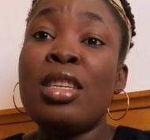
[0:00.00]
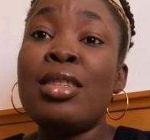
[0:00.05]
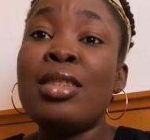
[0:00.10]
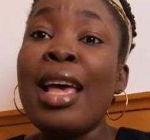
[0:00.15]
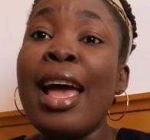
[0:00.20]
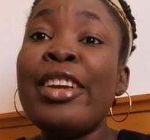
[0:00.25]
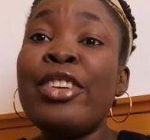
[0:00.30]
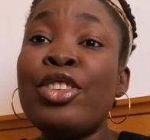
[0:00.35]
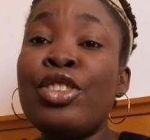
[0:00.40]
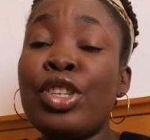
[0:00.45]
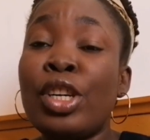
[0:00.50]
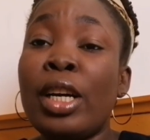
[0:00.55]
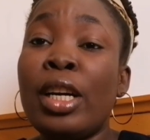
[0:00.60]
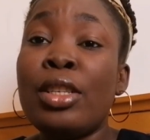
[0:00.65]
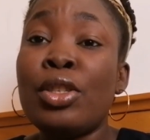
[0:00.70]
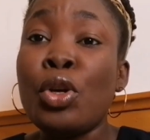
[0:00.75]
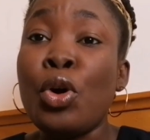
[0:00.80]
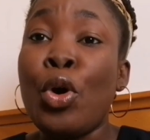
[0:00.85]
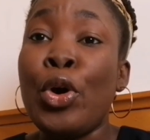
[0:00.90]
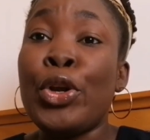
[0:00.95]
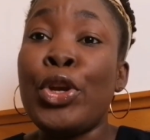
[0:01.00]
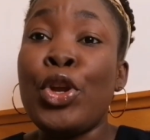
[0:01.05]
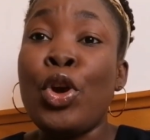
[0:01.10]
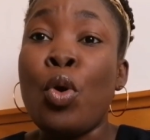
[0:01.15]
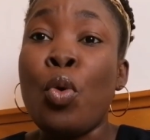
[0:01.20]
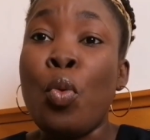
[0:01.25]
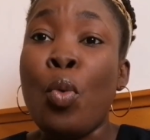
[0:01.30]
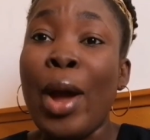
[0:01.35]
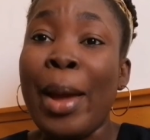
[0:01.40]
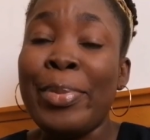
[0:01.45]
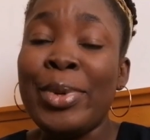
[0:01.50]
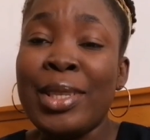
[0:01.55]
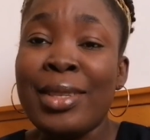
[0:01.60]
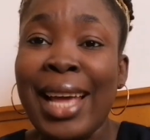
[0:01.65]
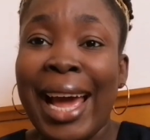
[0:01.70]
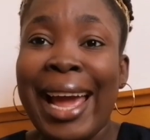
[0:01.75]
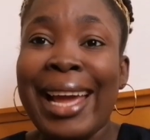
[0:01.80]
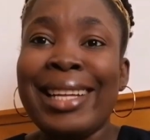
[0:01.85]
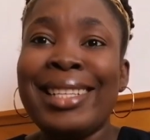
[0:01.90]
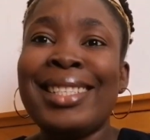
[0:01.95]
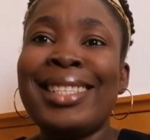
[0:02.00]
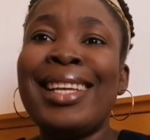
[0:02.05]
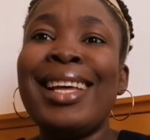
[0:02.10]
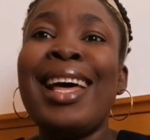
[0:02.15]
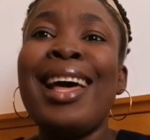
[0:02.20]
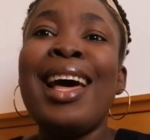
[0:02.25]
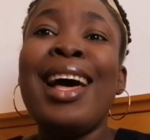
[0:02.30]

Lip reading: size chart on your website